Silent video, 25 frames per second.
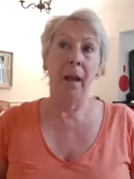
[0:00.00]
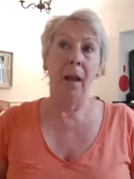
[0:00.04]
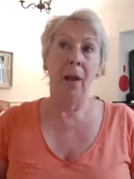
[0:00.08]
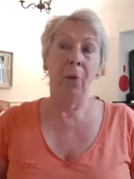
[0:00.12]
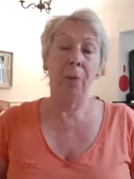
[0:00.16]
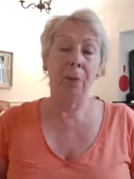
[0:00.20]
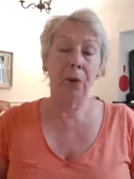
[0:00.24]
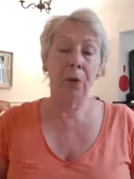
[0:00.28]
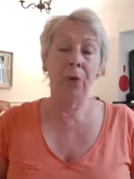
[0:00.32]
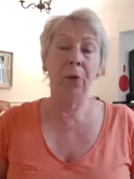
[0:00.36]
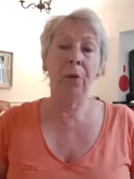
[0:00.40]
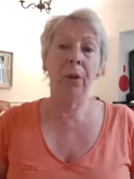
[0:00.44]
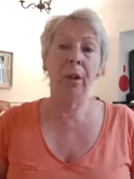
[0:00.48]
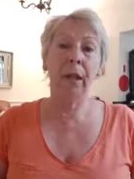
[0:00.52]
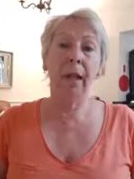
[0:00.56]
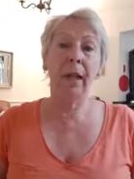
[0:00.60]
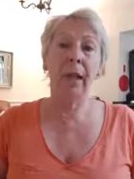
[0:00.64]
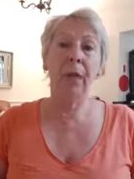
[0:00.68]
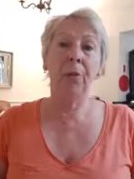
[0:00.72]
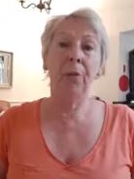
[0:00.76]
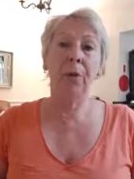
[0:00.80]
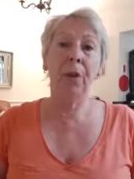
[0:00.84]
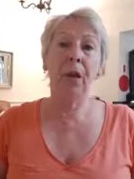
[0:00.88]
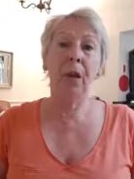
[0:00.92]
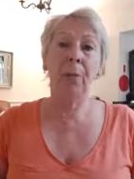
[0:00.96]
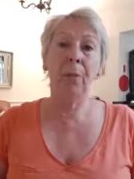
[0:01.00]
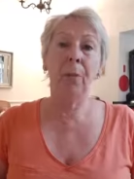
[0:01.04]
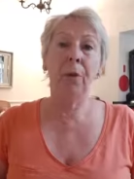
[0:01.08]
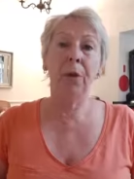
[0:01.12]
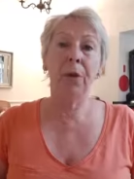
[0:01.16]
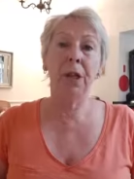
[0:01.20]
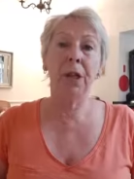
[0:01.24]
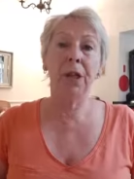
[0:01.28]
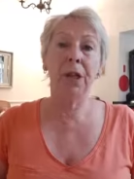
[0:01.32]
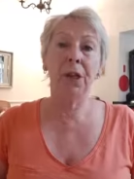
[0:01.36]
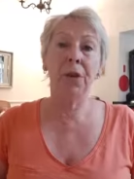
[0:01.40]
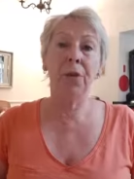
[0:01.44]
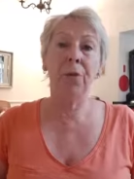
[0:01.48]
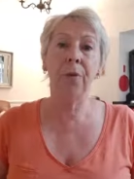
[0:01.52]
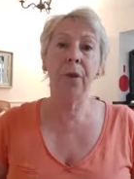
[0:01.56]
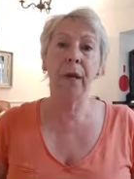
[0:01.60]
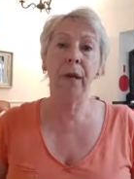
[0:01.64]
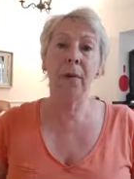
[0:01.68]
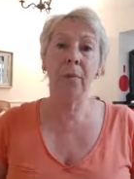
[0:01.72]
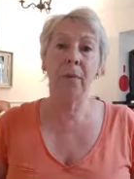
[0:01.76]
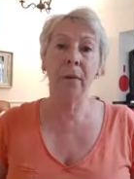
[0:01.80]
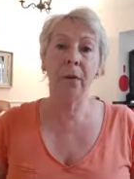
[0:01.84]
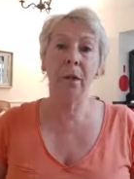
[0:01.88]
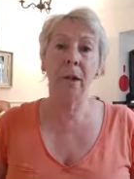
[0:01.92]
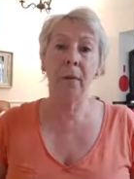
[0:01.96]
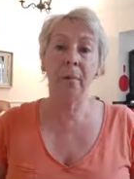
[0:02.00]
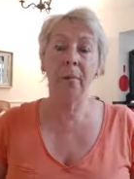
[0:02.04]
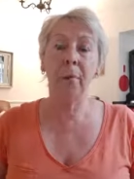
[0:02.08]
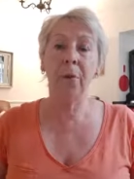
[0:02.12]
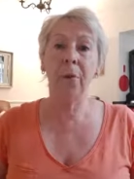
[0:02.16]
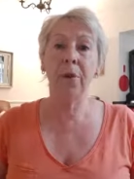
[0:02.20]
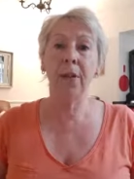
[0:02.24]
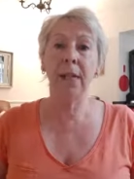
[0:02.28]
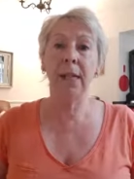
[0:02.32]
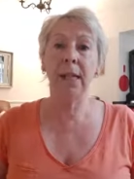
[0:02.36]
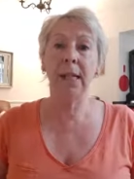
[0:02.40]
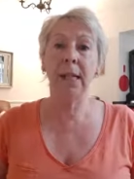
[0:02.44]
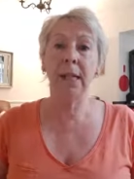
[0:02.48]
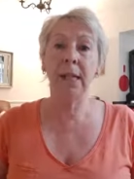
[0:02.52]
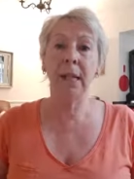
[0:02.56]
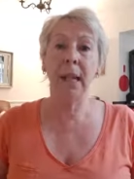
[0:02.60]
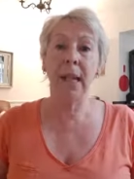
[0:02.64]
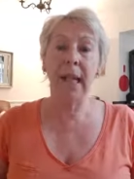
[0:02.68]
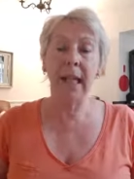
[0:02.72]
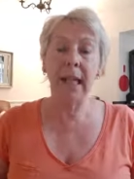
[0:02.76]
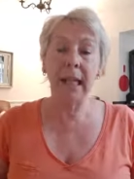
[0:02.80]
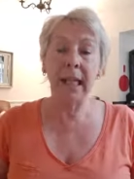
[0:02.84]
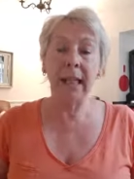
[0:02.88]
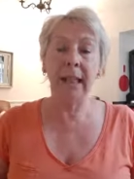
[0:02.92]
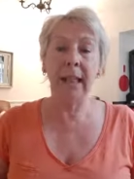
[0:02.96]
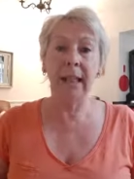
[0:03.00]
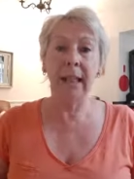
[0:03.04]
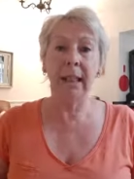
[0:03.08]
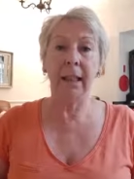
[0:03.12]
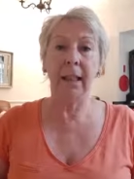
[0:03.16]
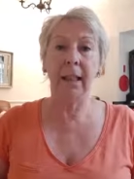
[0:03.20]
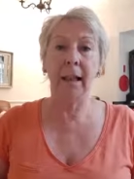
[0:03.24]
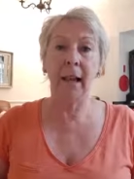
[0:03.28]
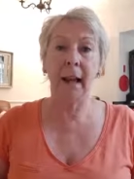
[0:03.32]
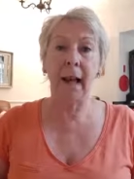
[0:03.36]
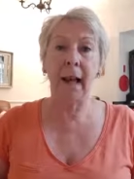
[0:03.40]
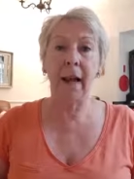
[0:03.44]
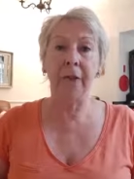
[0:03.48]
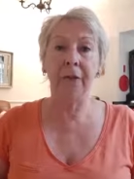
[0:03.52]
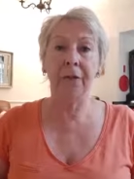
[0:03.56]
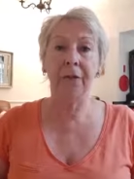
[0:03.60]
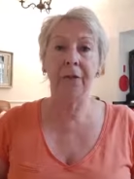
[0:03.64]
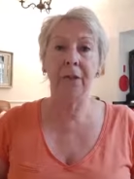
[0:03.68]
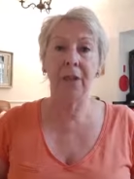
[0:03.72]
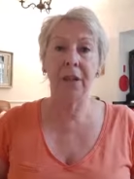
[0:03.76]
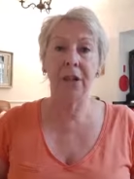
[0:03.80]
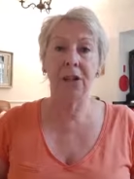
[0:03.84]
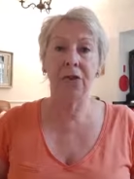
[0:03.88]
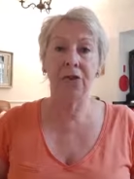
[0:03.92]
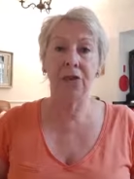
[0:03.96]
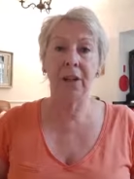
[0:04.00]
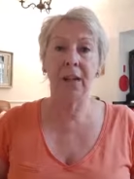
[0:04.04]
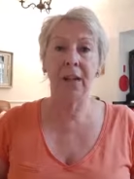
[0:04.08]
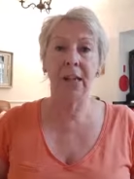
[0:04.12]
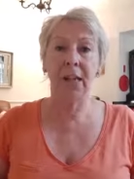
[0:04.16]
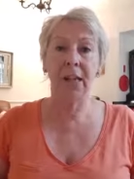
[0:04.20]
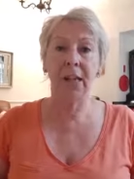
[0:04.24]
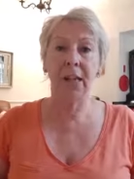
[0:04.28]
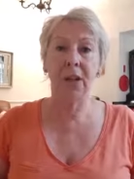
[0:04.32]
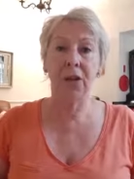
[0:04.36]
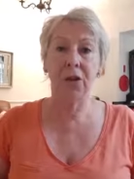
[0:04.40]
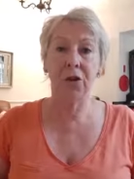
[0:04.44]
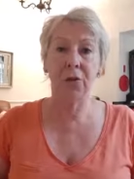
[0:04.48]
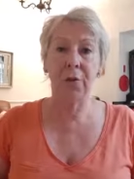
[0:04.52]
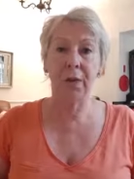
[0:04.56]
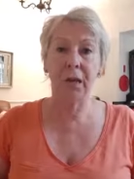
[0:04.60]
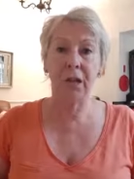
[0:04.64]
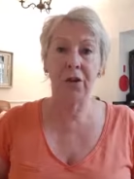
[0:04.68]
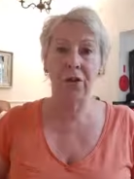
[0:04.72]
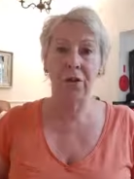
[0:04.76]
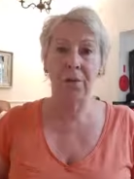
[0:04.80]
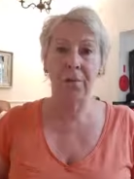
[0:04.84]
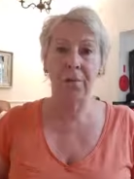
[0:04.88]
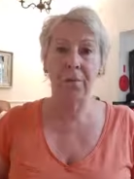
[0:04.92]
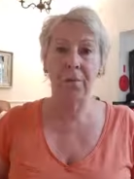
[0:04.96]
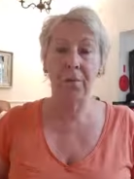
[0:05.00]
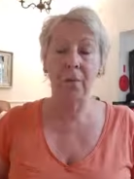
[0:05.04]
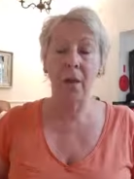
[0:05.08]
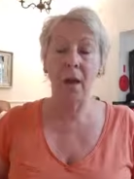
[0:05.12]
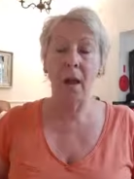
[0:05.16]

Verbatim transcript: we don't like what our body's doing, but our body's healing after a stress situation.